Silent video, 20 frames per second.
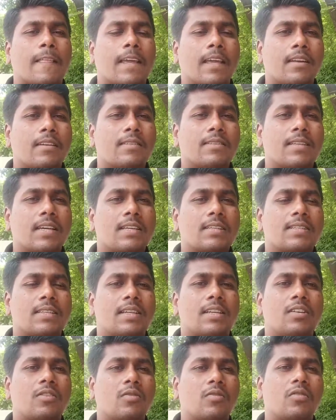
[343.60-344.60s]
in a
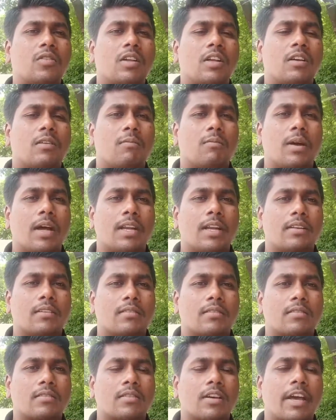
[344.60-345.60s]
sensitive manner.
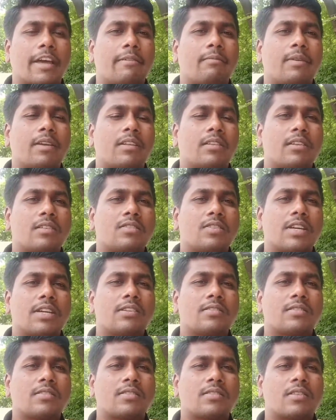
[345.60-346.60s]
I mean, the
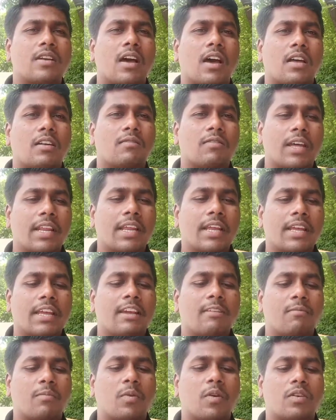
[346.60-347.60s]
changes are very
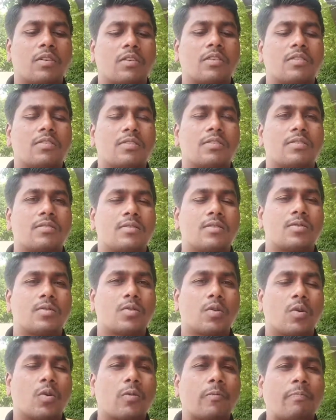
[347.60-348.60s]
important.
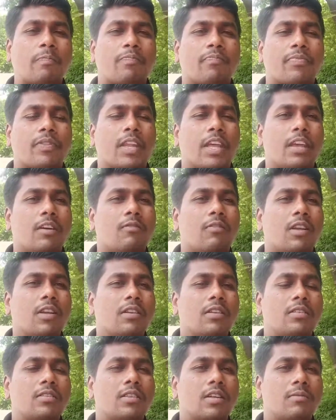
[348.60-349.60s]
So
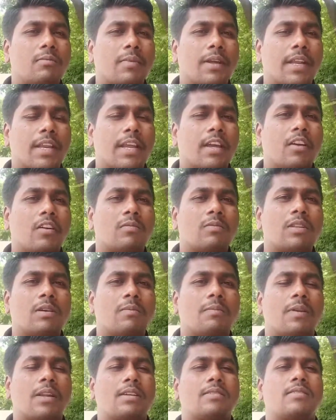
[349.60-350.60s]
even the meaning of
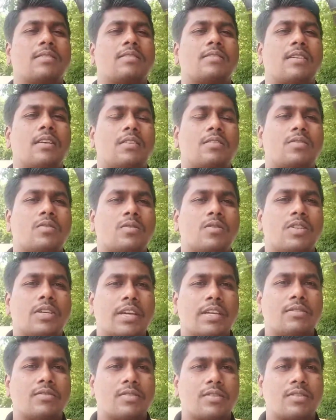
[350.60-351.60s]
the places also
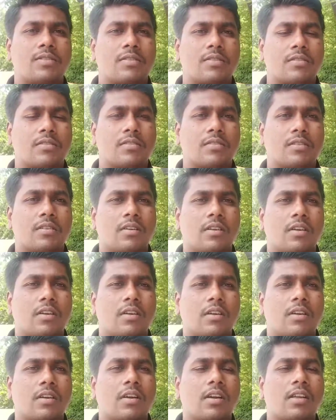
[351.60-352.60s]
changed
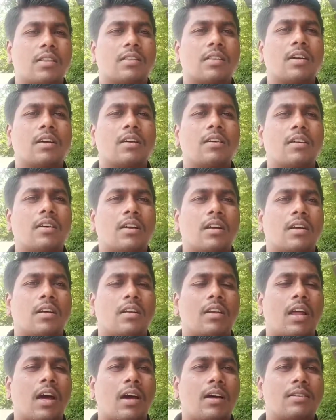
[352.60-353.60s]
in the
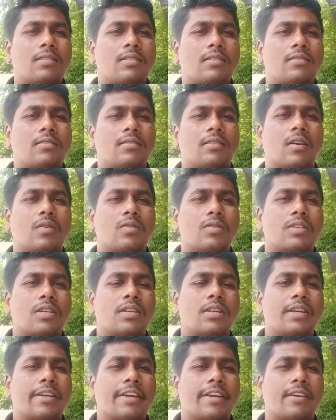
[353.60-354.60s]
last
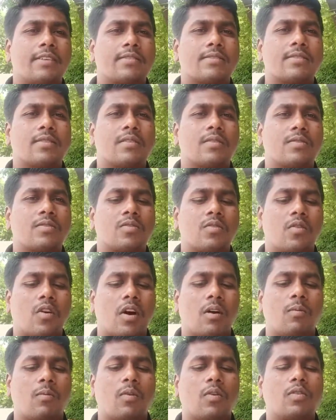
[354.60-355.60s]
1000 years. So
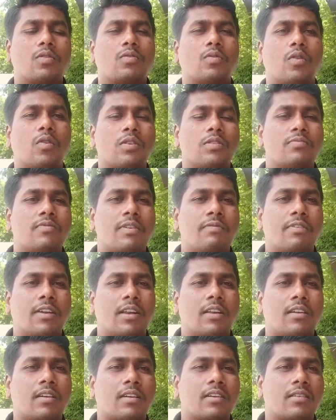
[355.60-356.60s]
about those we
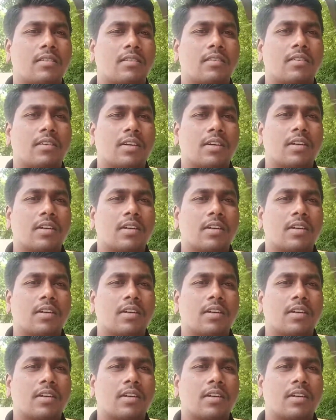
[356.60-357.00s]
will learn